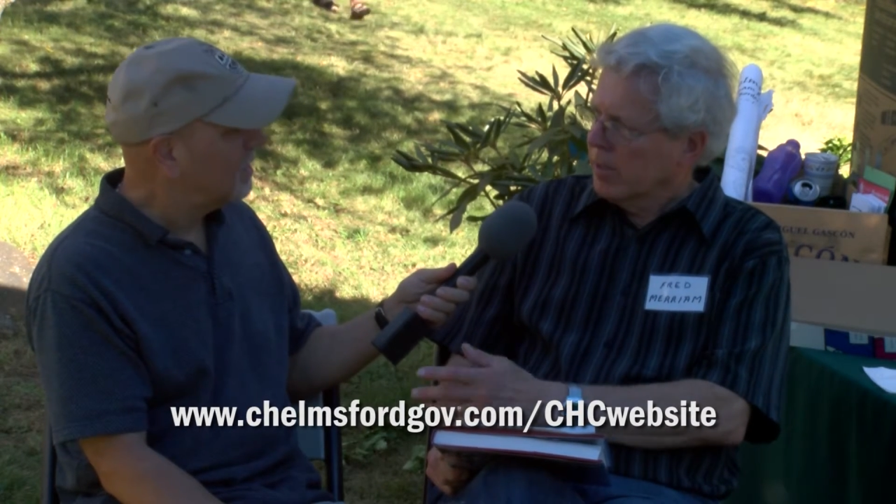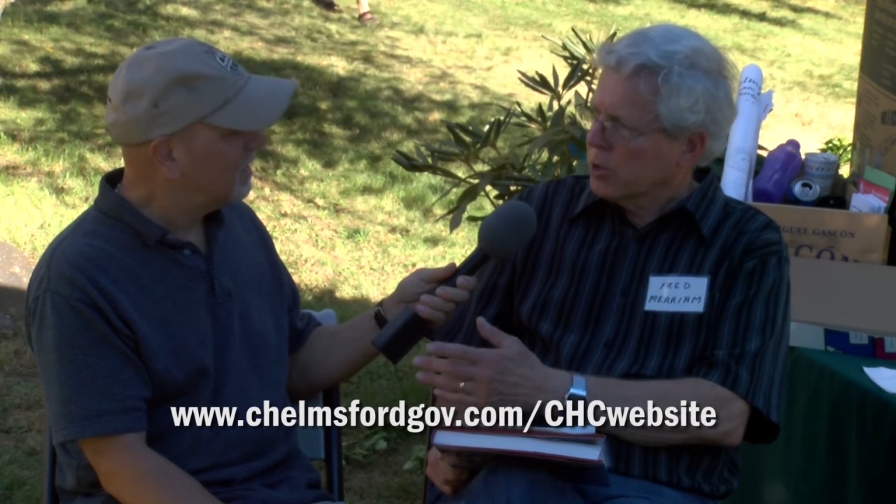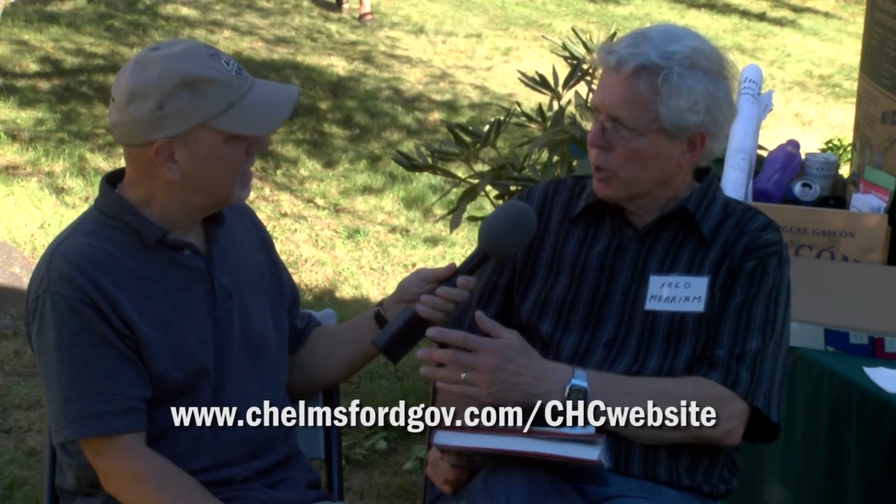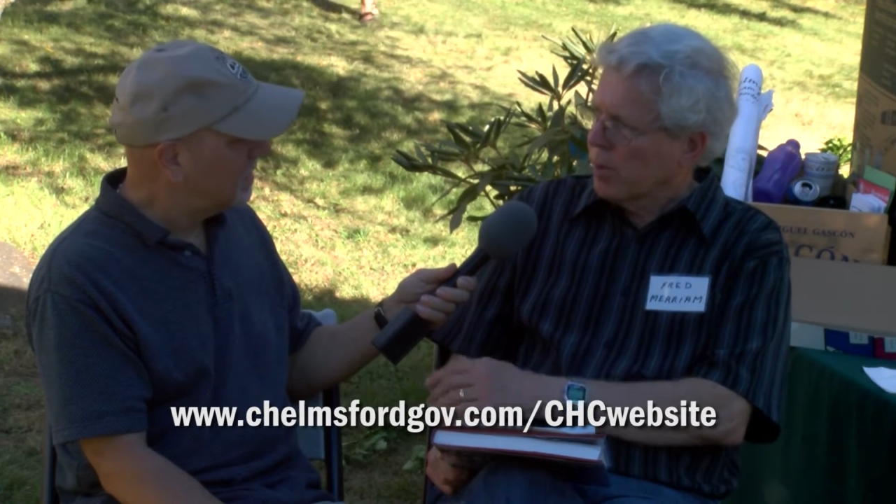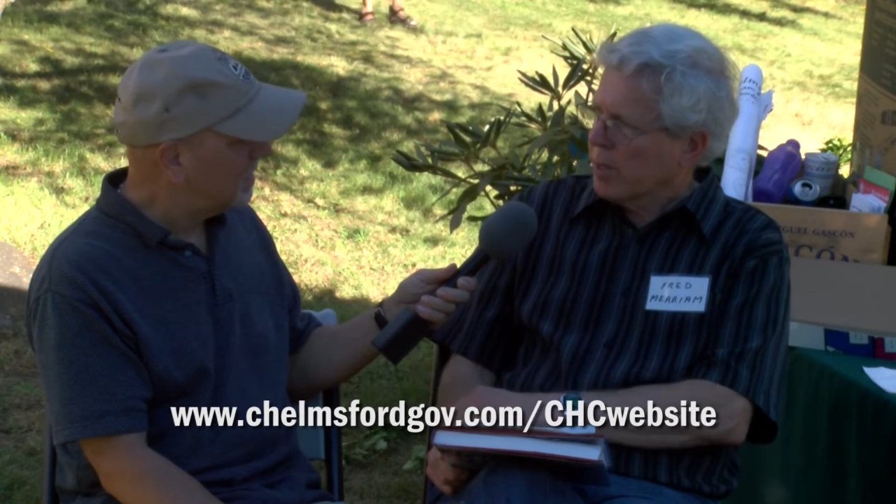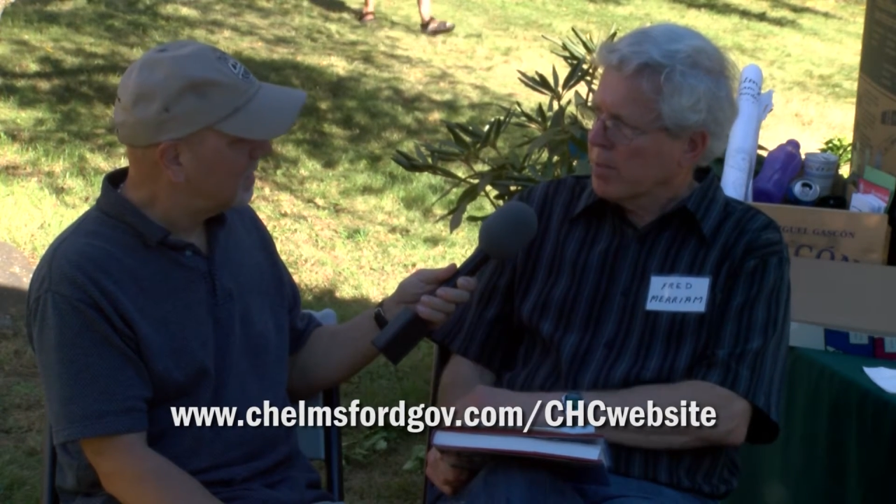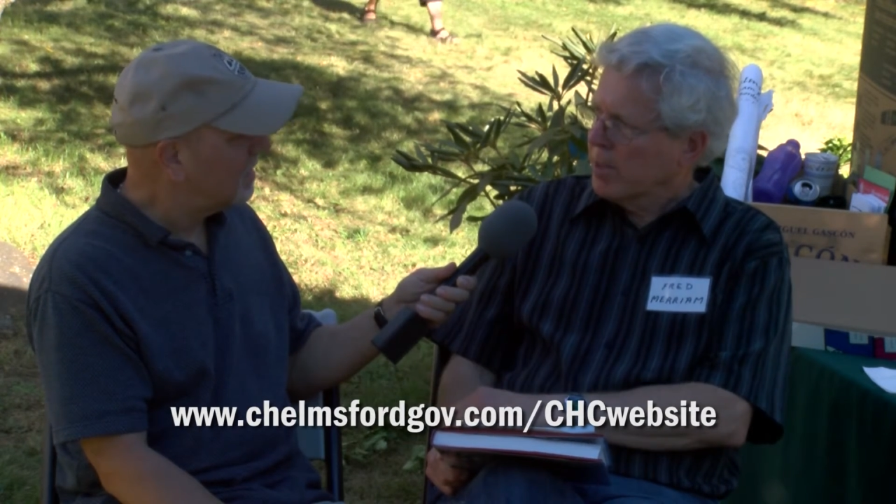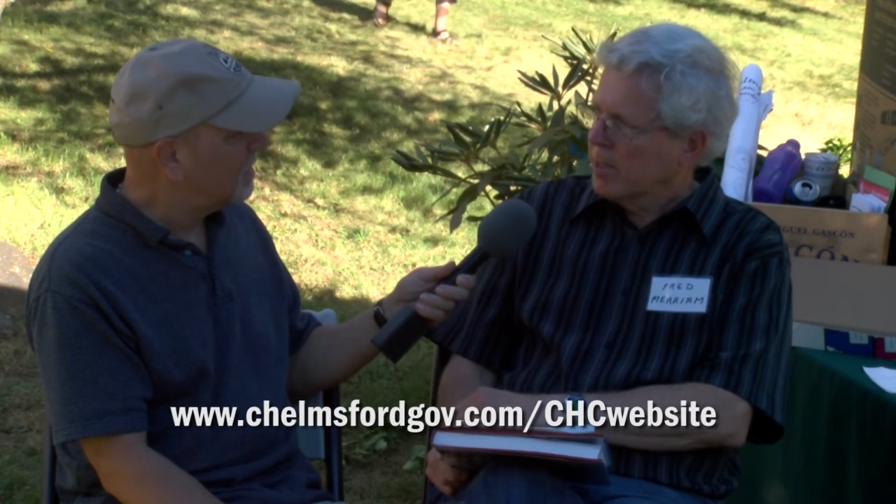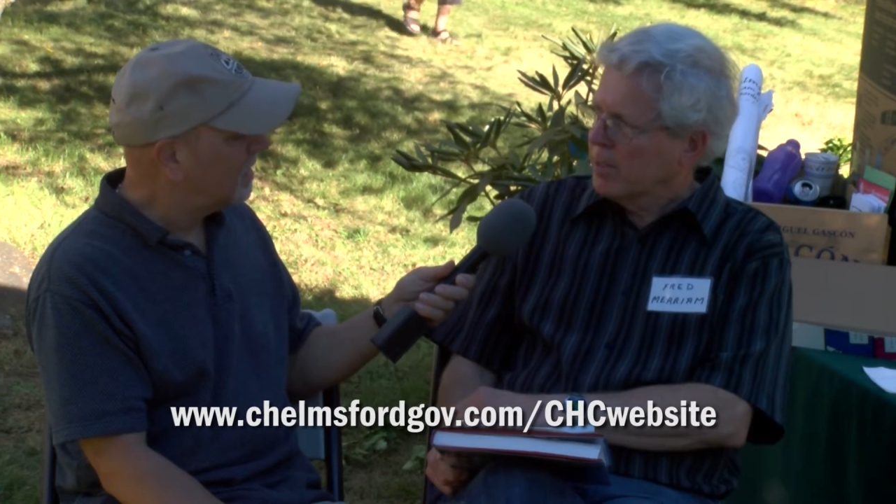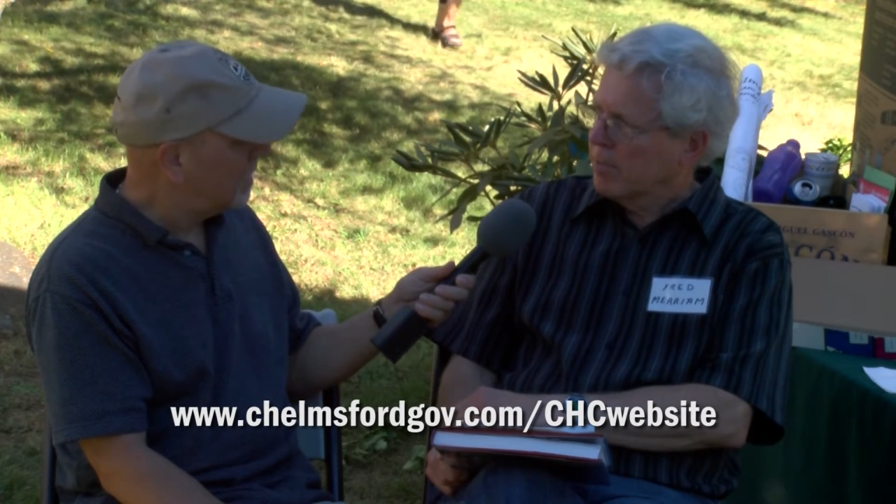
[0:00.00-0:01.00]
also
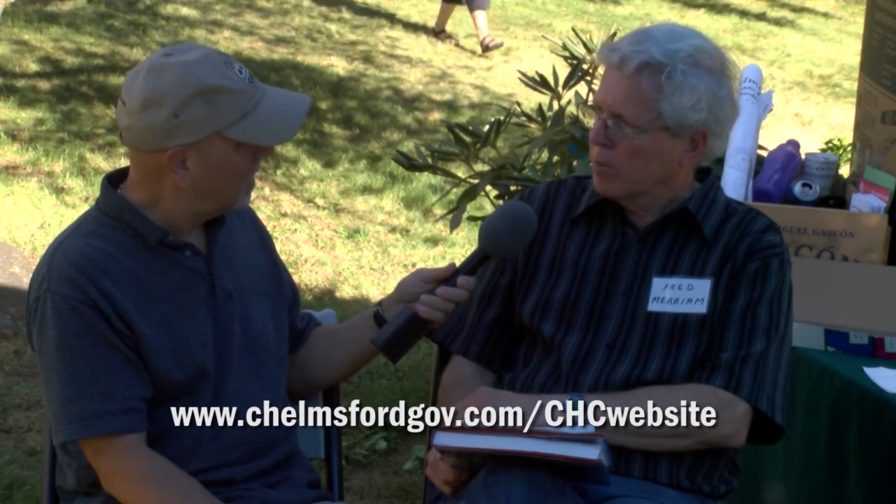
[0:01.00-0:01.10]
recommend